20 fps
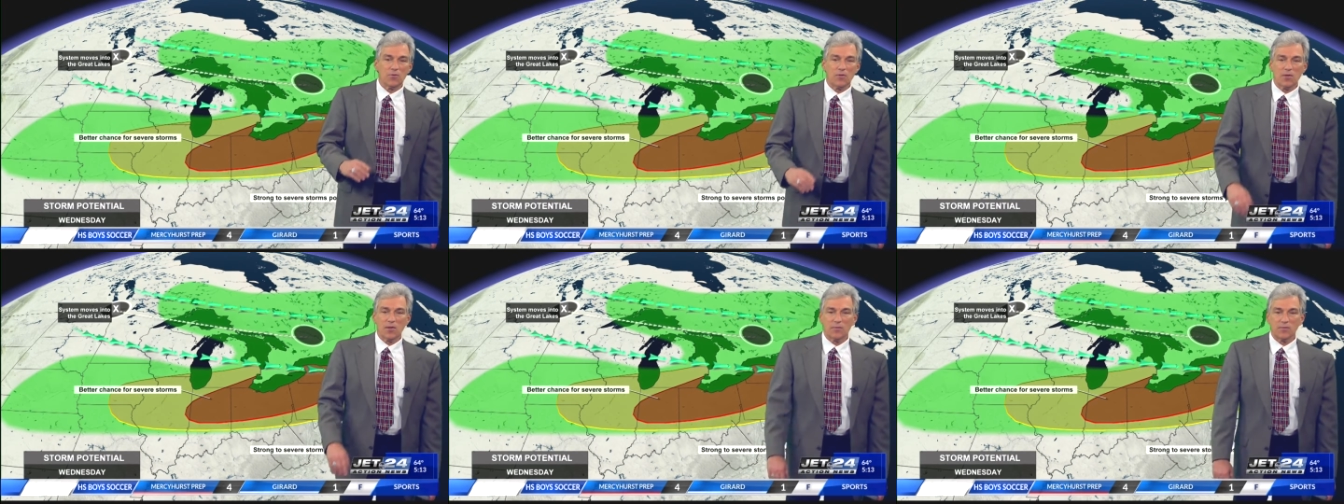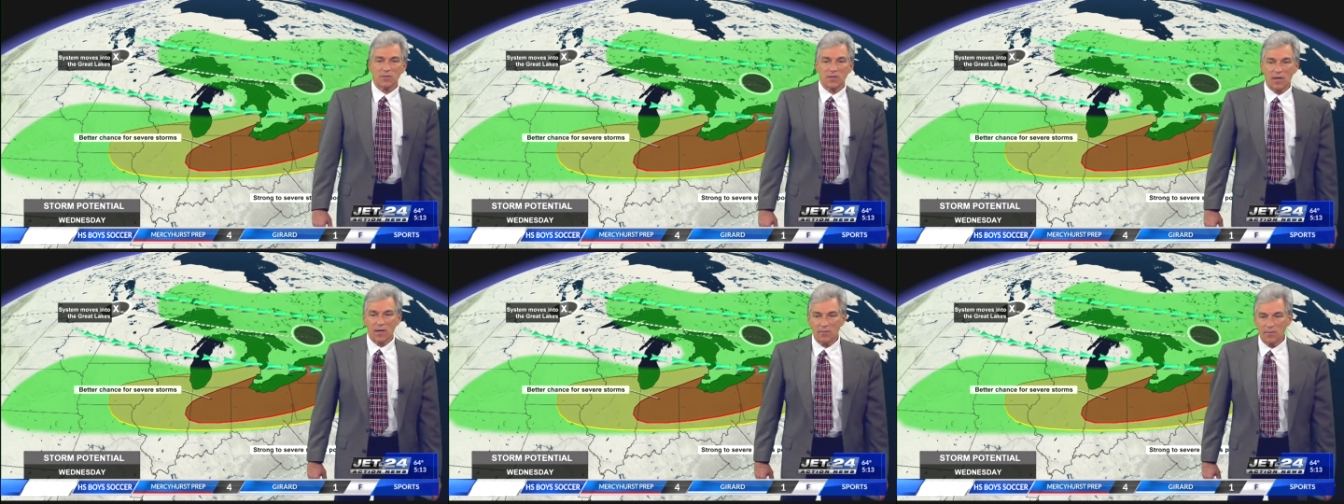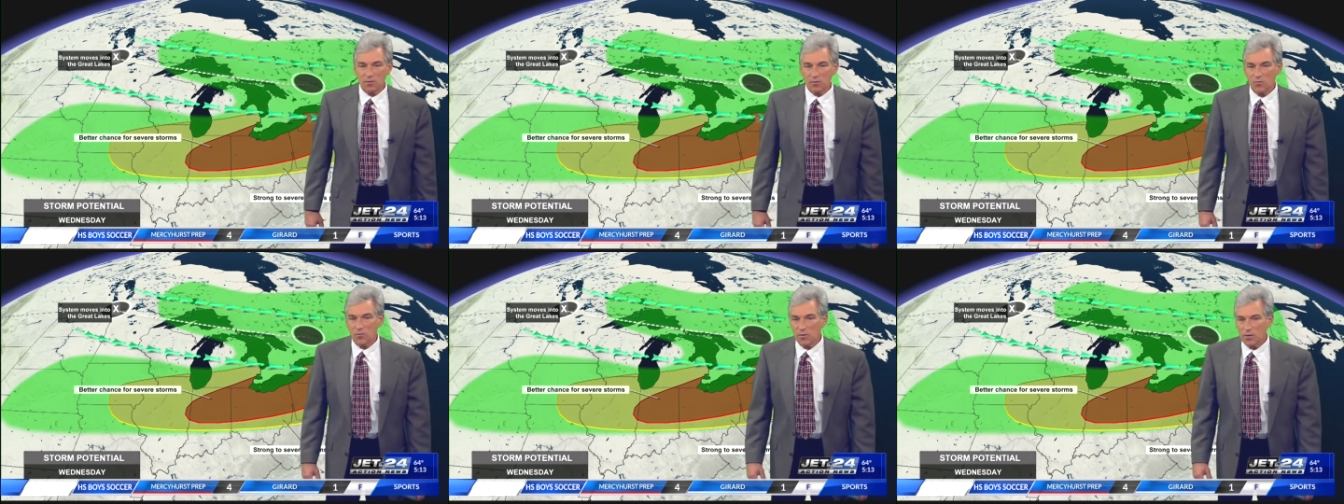sometime
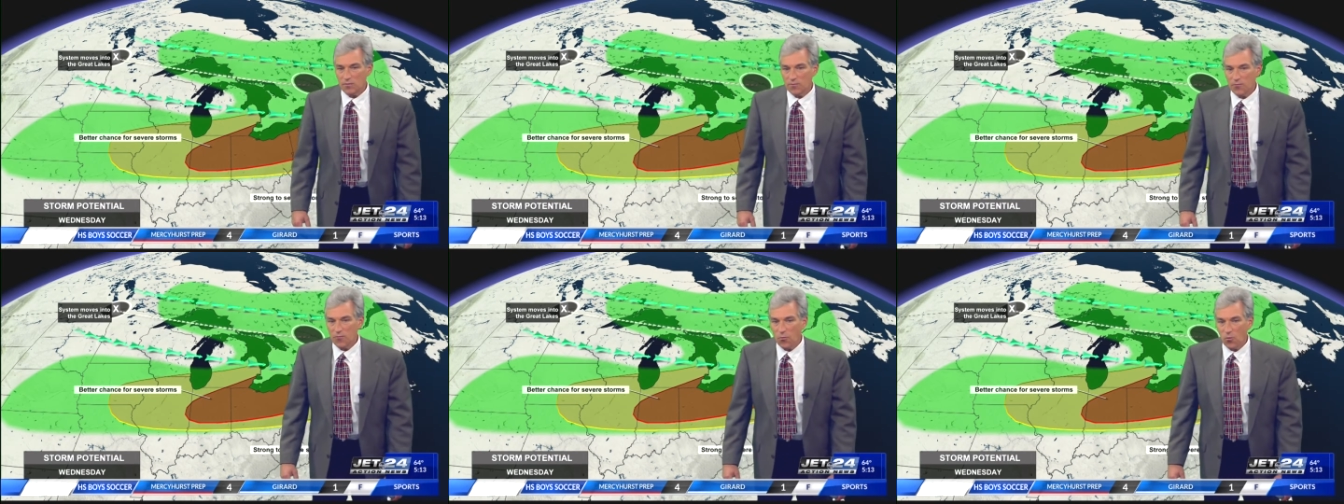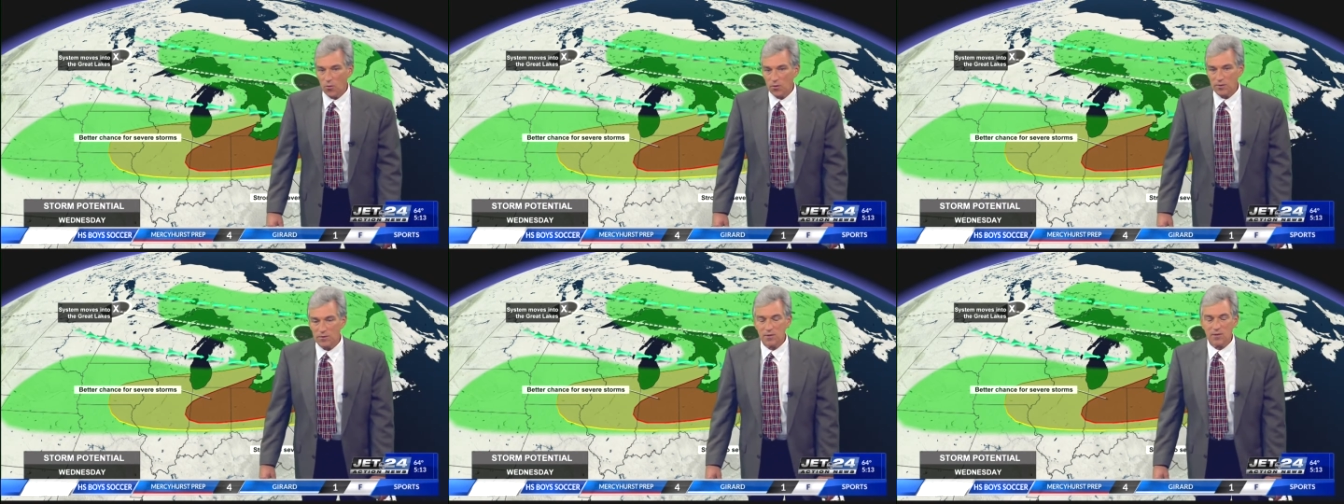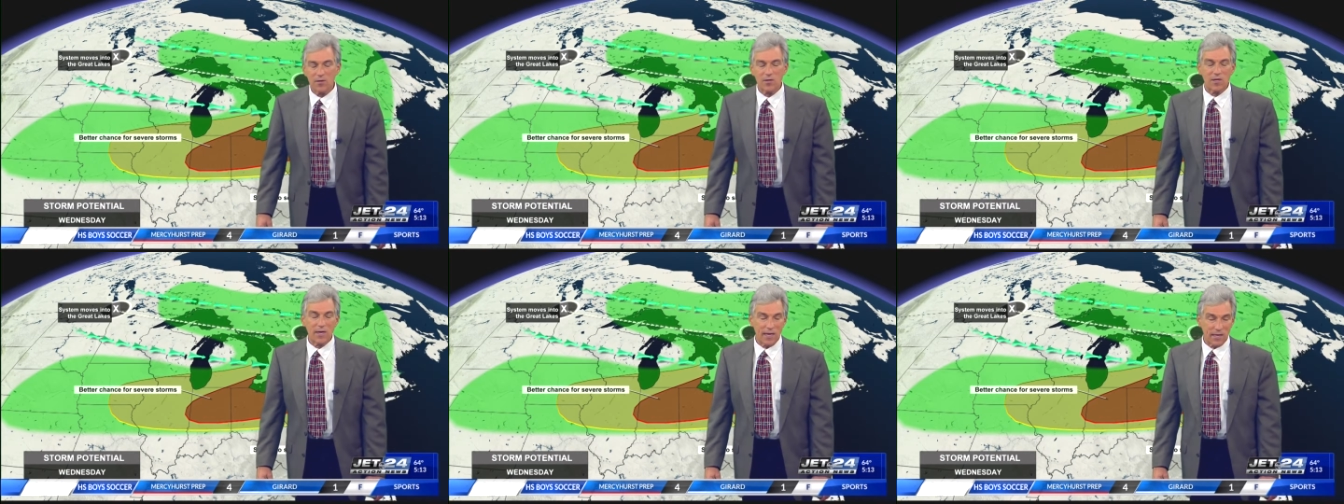between 4 and
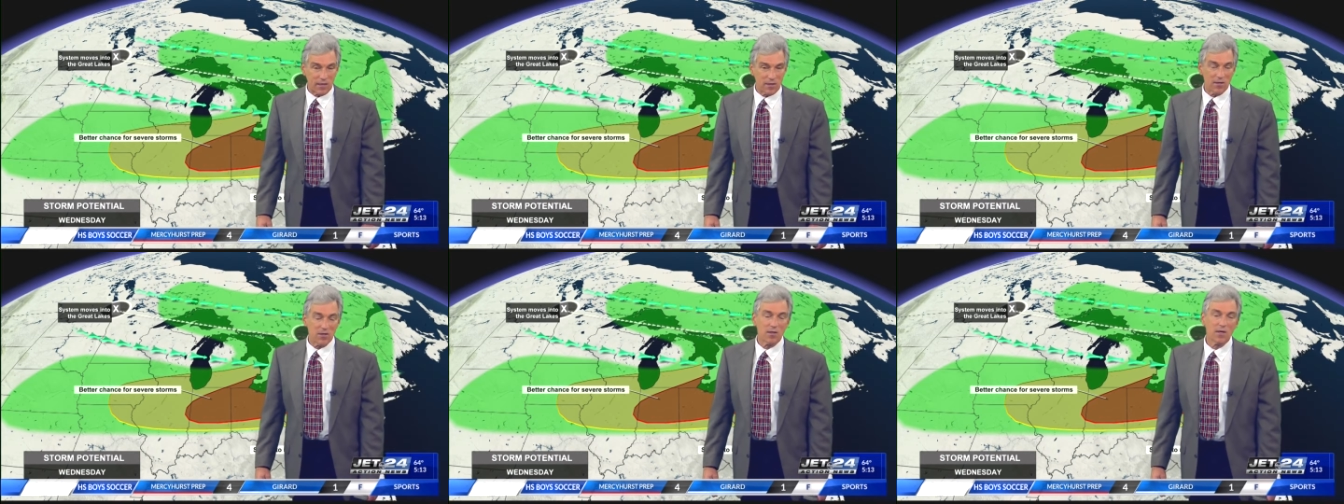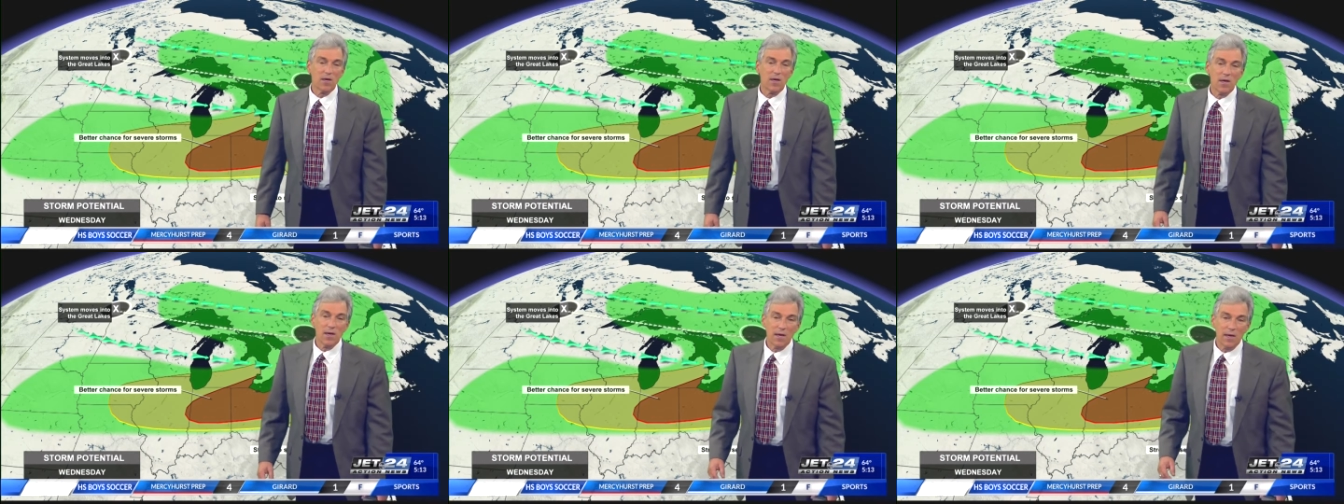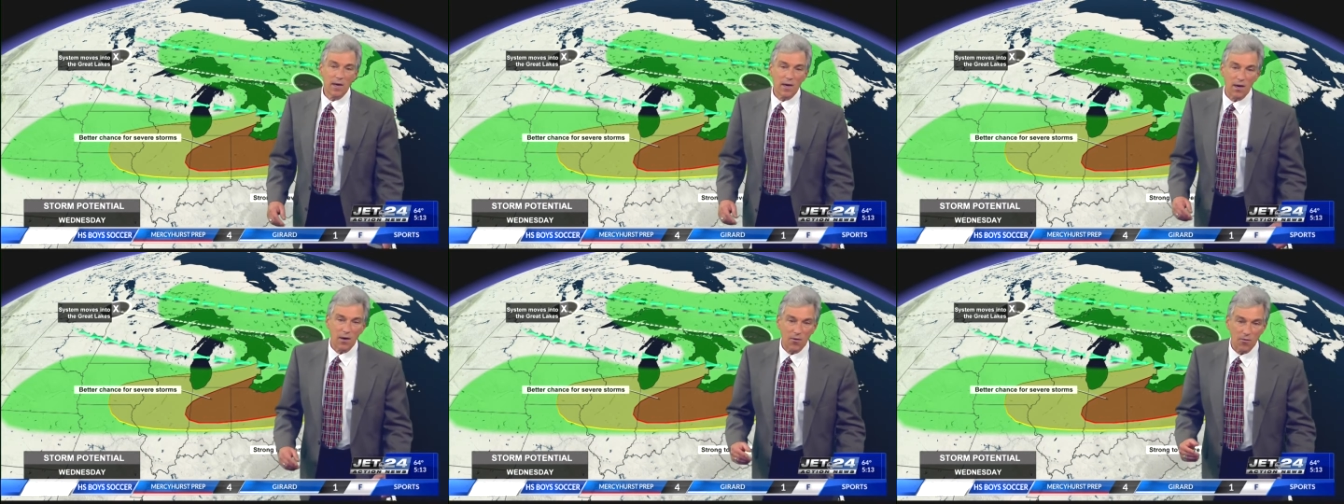6
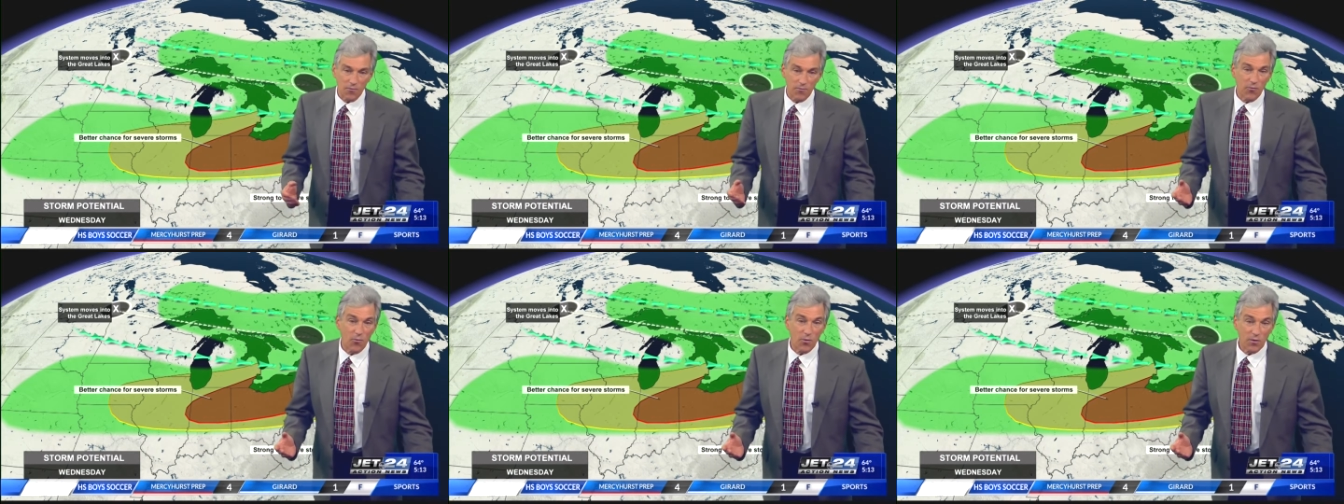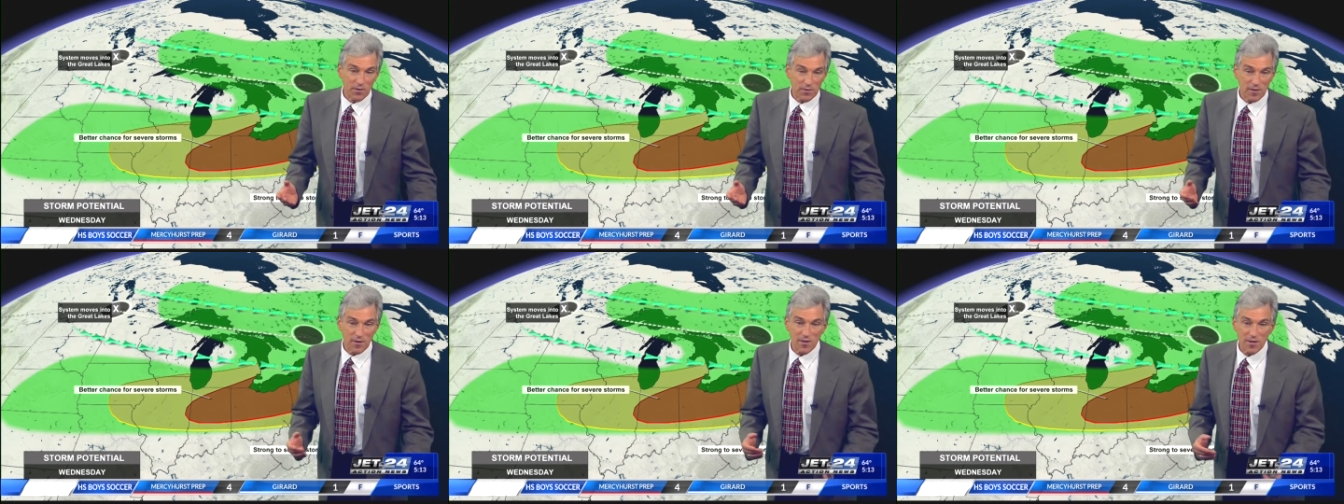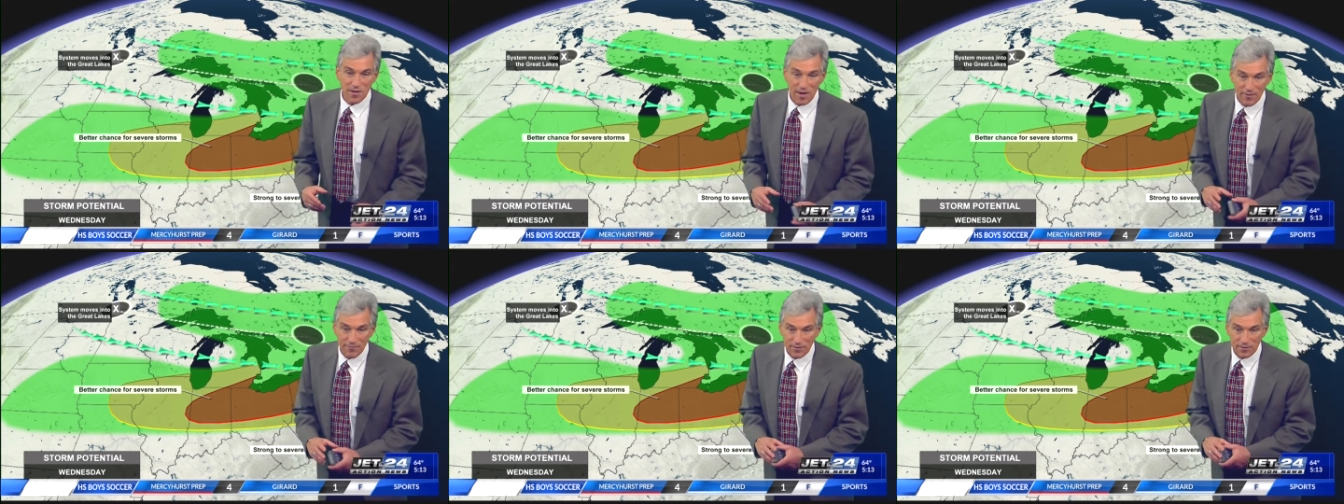uh, or 4 and
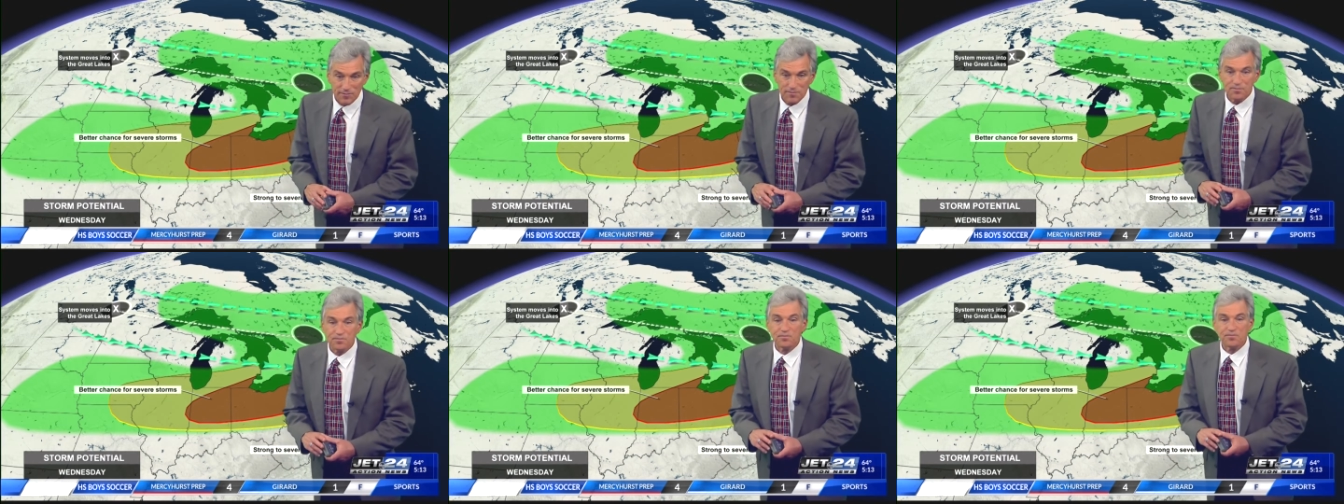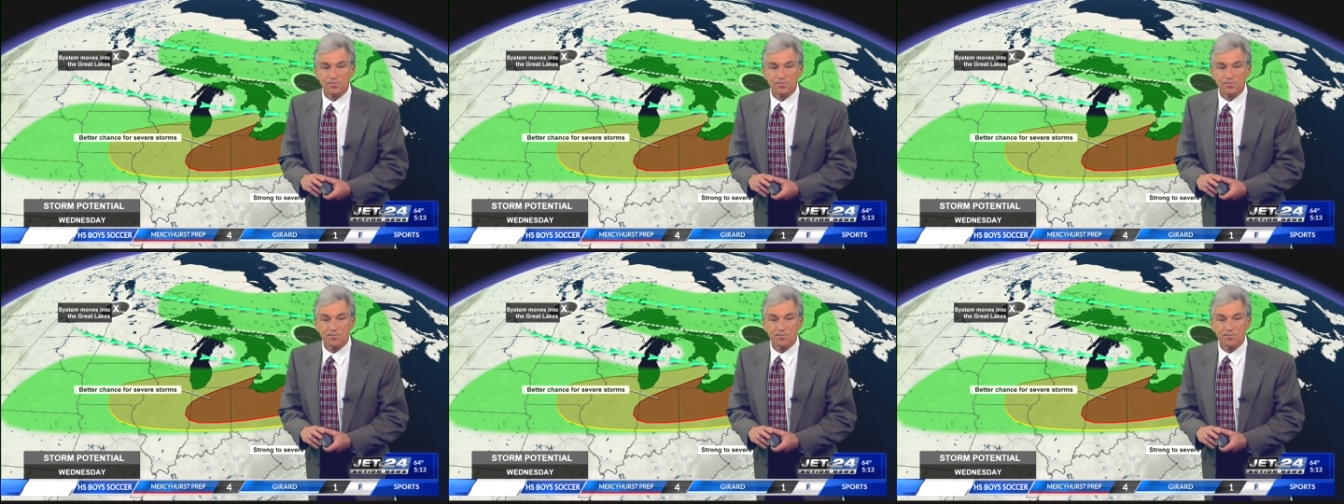7,